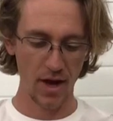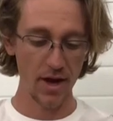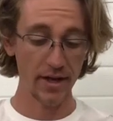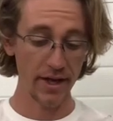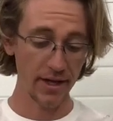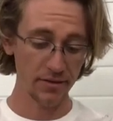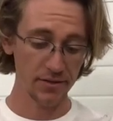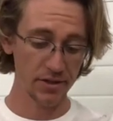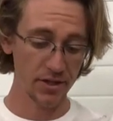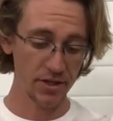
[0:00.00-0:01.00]
I again
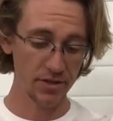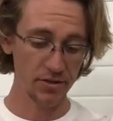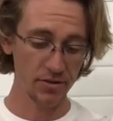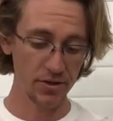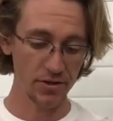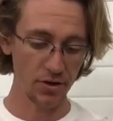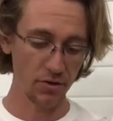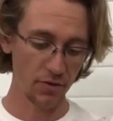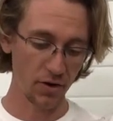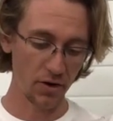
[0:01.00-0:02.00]
suggest you do this
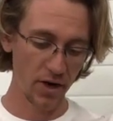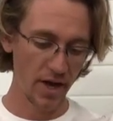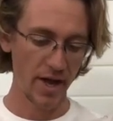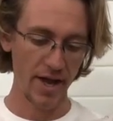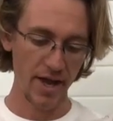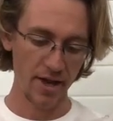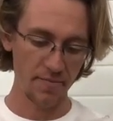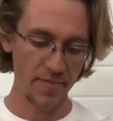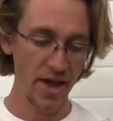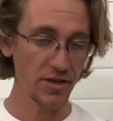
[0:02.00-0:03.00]
over
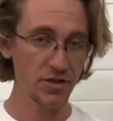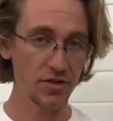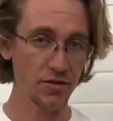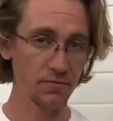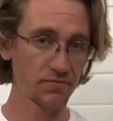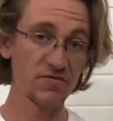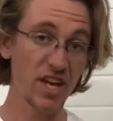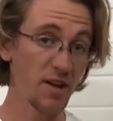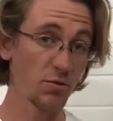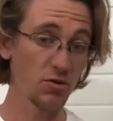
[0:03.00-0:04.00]
a bench,
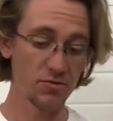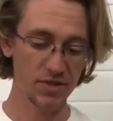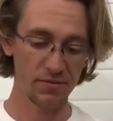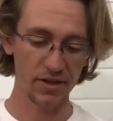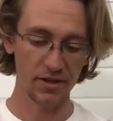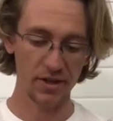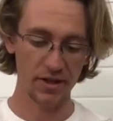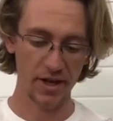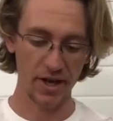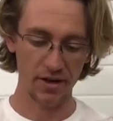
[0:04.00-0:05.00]
table, something
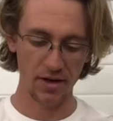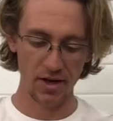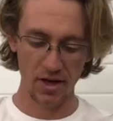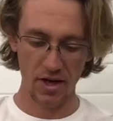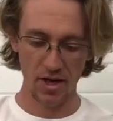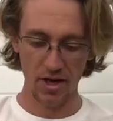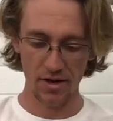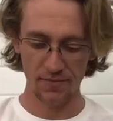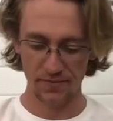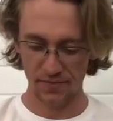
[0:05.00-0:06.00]
like that.
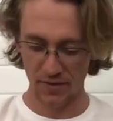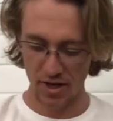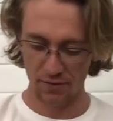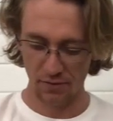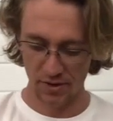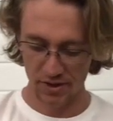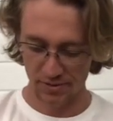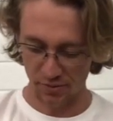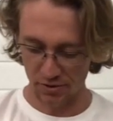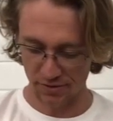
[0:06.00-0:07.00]
If one of
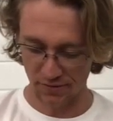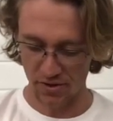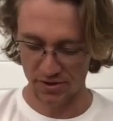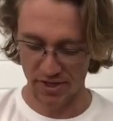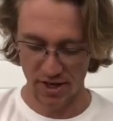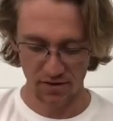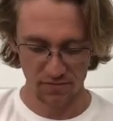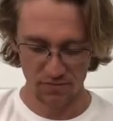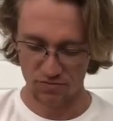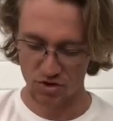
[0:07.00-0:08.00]
these bolts falls down,
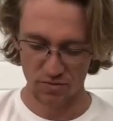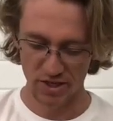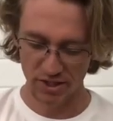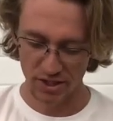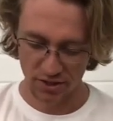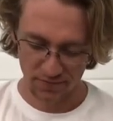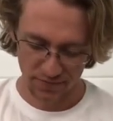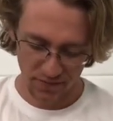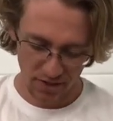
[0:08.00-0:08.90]
no big deal.